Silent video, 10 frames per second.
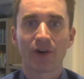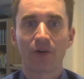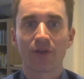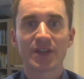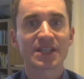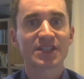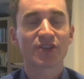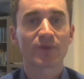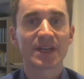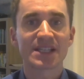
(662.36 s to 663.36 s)
this is the
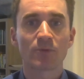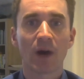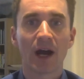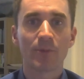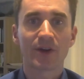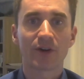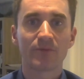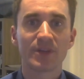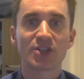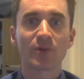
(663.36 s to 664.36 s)
reason why we
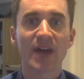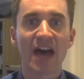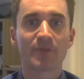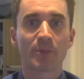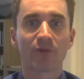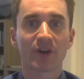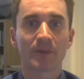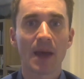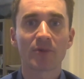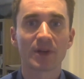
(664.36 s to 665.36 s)
don't have perfect
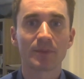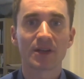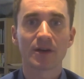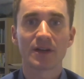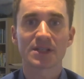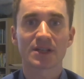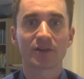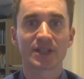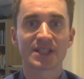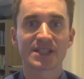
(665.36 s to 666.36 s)
memory, because
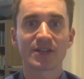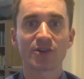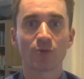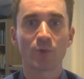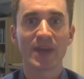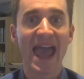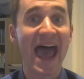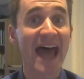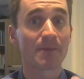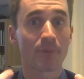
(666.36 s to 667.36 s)
consider we had
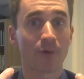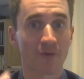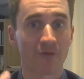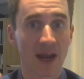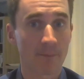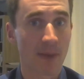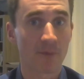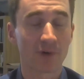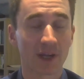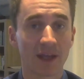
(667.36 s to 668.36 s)
a perfect
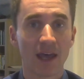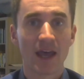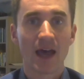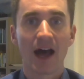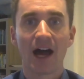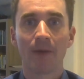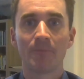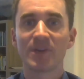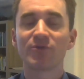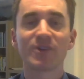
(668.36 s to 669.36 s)
memory.
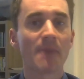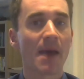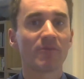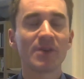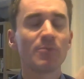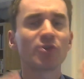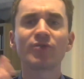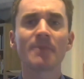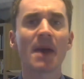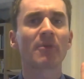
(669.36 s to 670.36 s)
We would
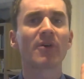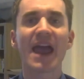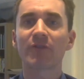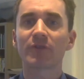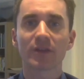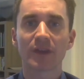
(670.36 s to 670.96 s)
remember everything,